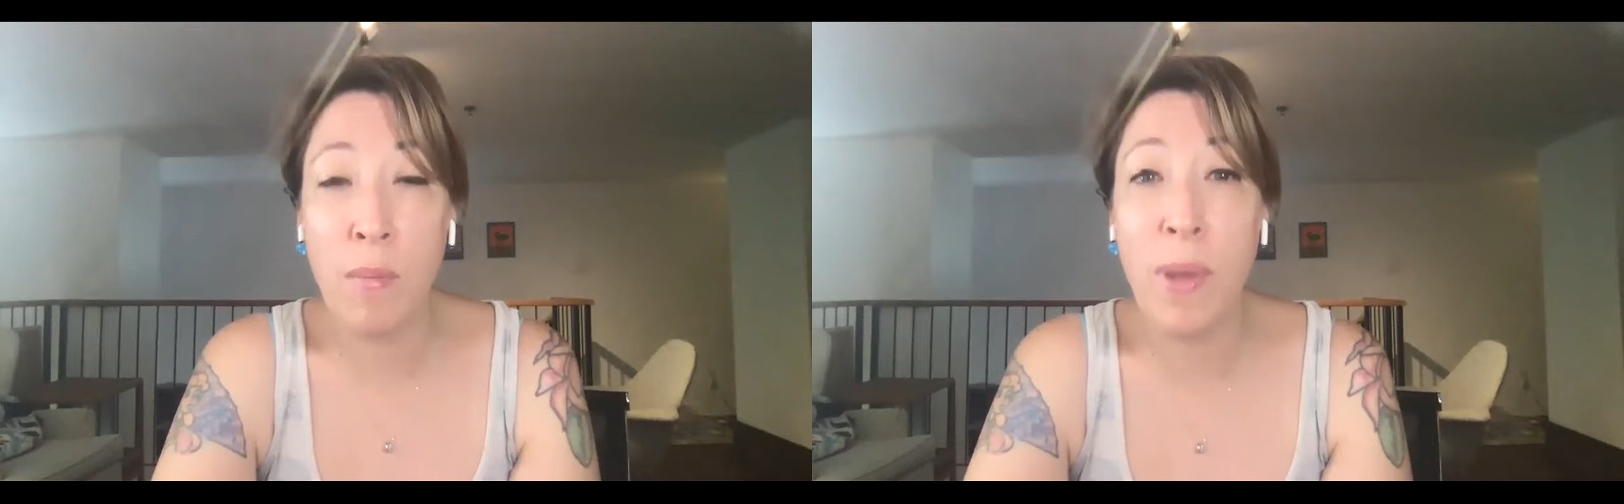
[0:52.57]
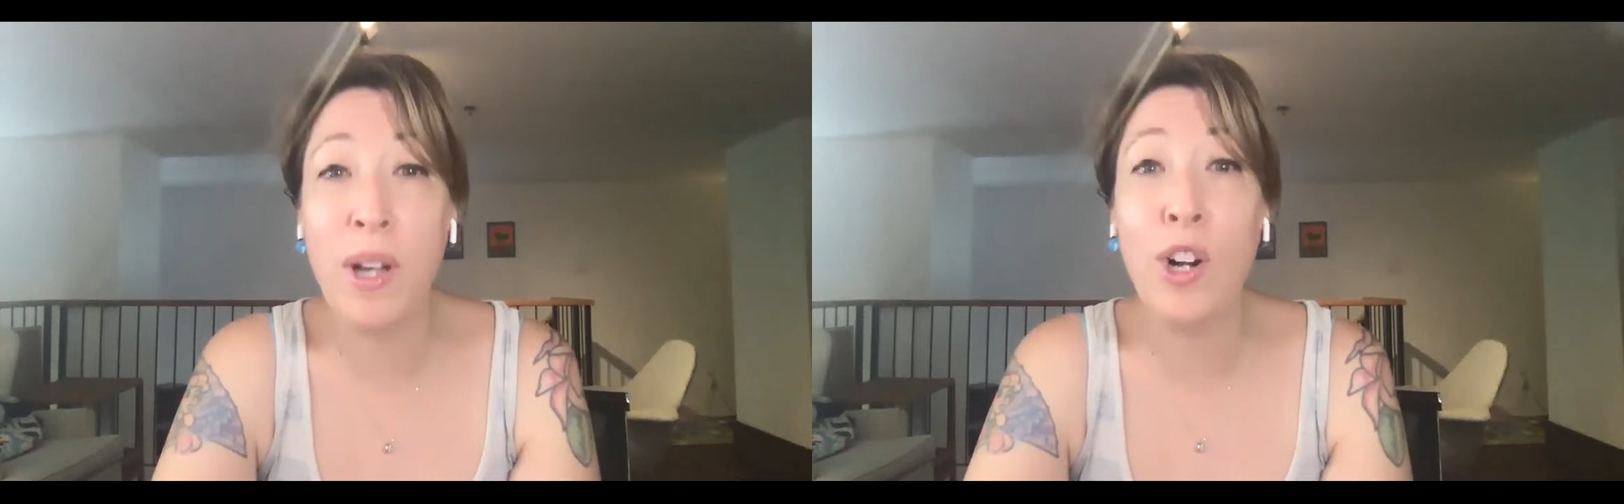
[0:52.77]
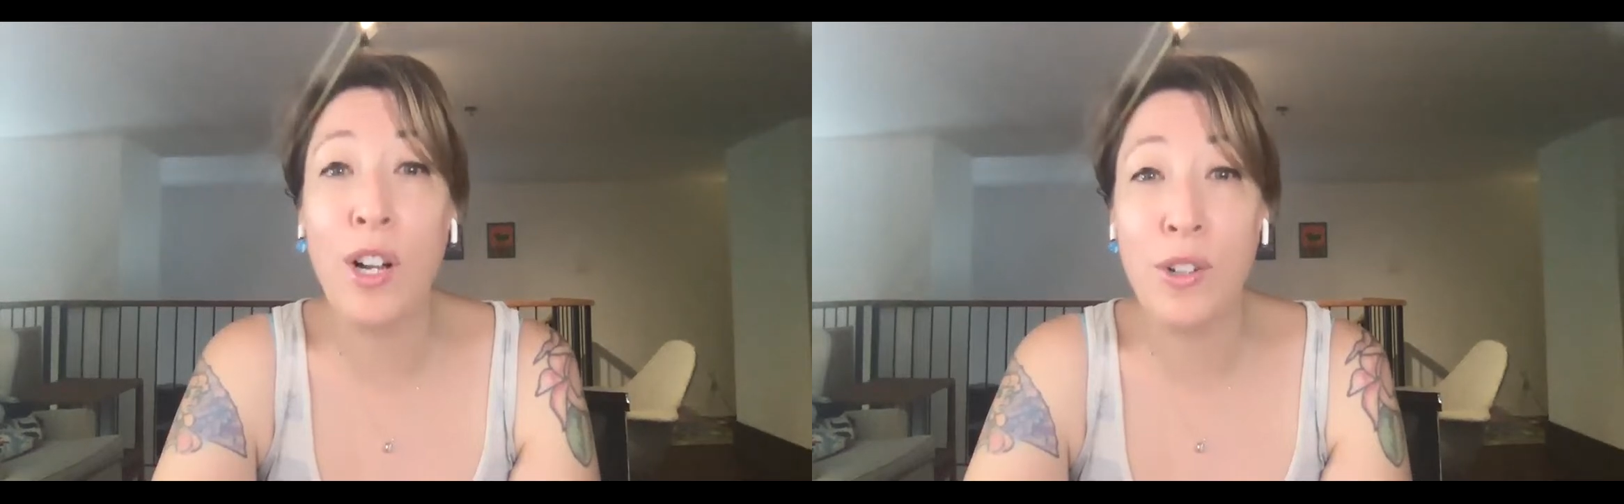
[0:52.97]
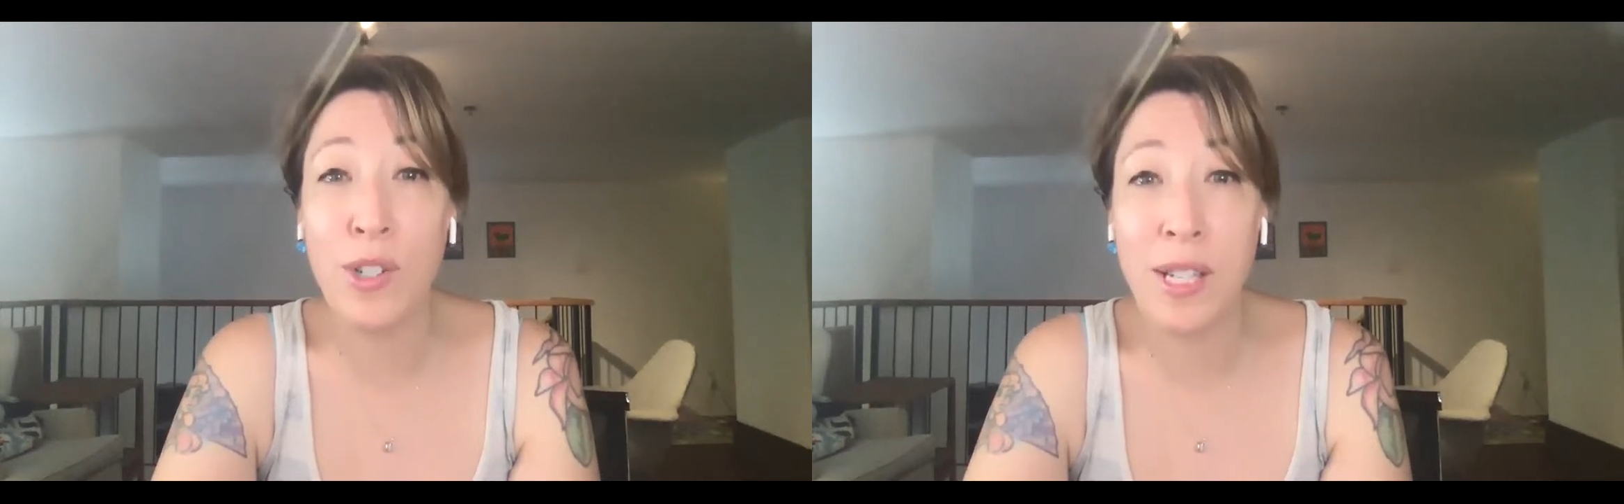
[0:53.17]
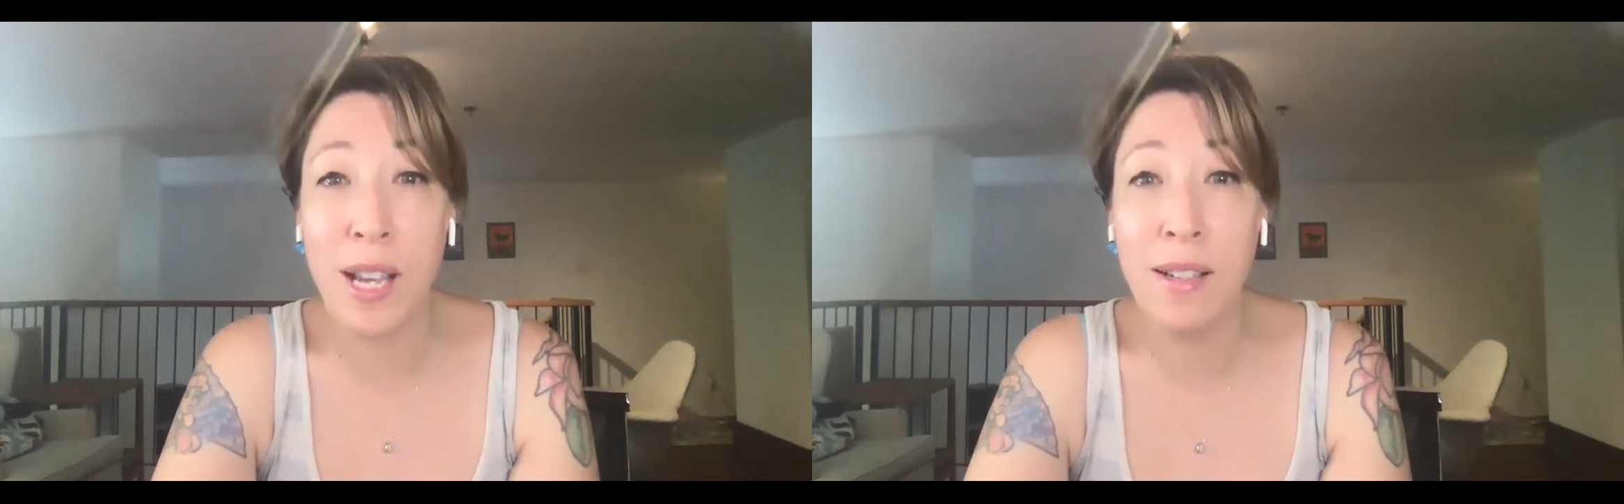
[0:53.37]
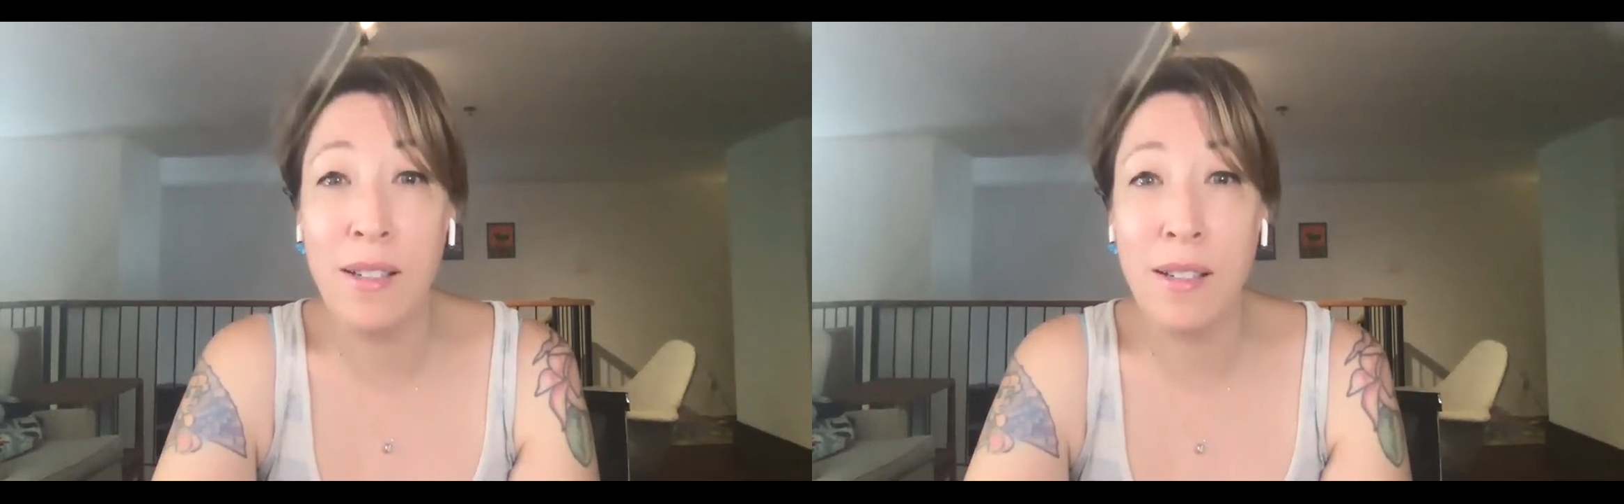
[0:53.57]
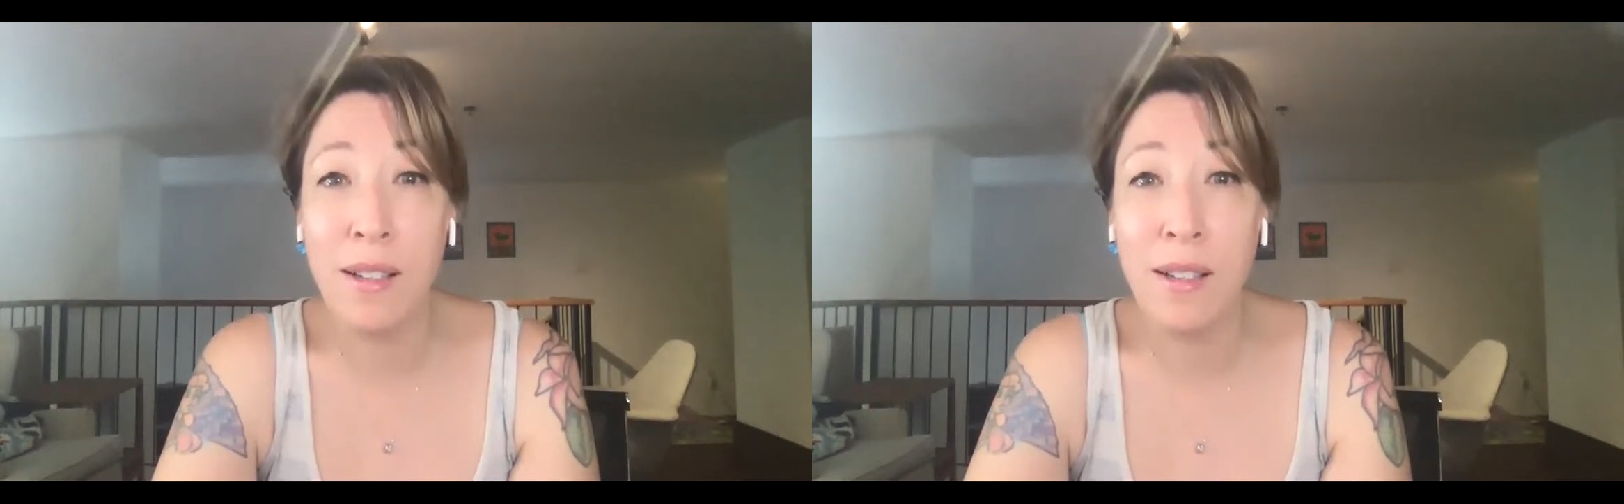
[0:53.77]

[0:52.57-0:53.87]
better understand